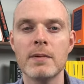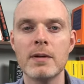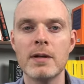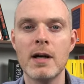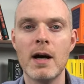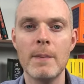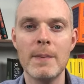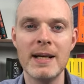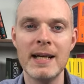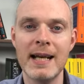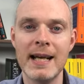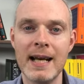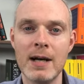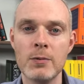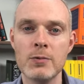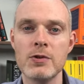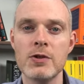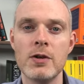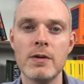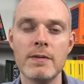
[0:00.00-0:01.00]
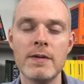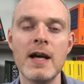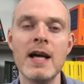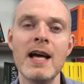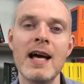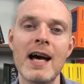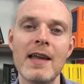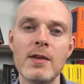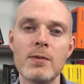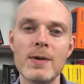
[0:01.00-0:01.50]
come in and out of.
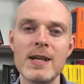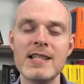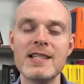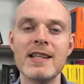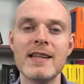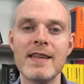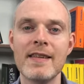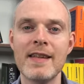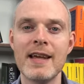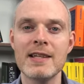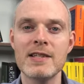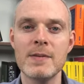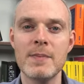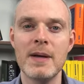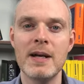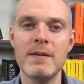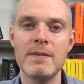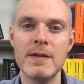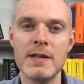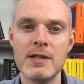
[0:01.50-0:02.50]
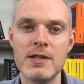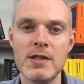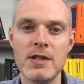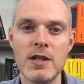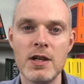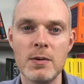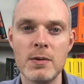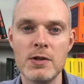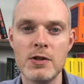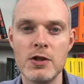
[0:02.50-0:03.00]
And the reason that that's a benefit to
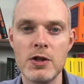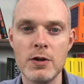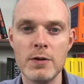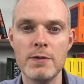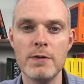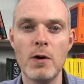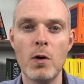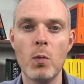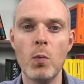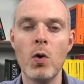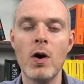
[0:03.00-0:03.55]
you is twofold.